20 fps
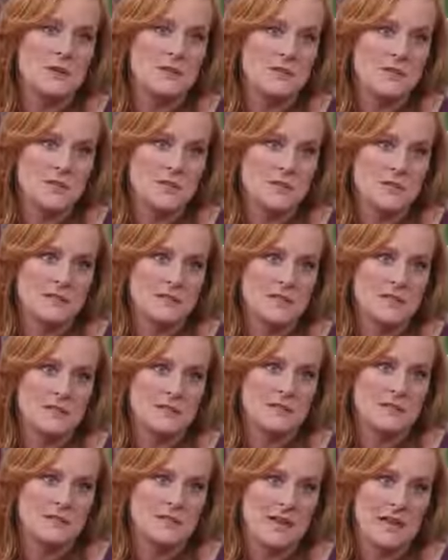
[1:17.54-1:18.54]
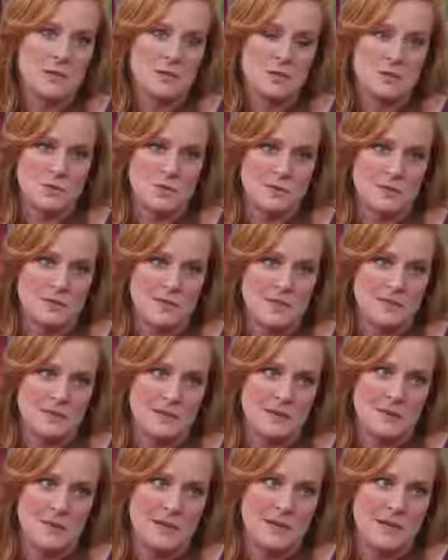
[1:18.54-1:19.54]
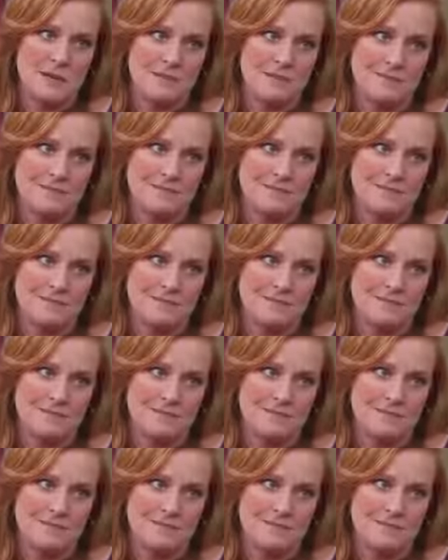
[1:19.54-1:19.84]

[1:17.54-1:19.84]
your first ticket to the Irish sweepstakes and winning.